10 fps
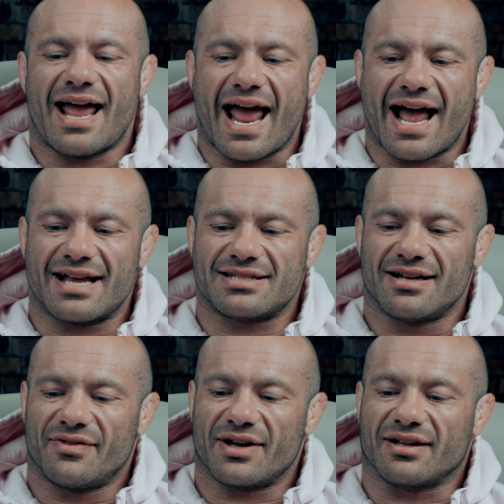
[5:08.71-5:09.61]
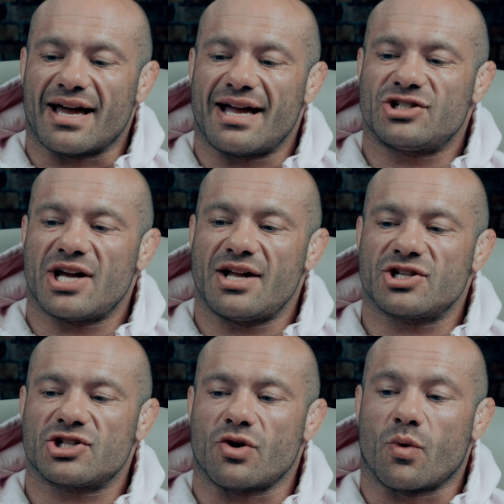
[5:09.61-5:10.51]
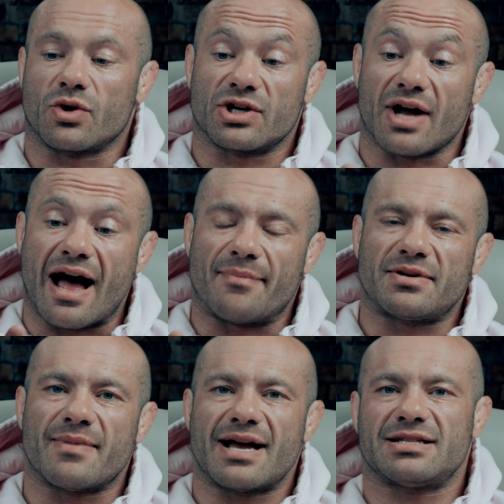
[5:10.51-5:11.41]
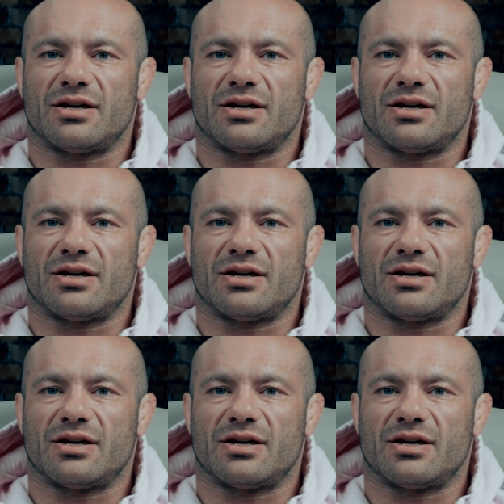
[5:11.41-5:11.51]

as the client changes in order to optimize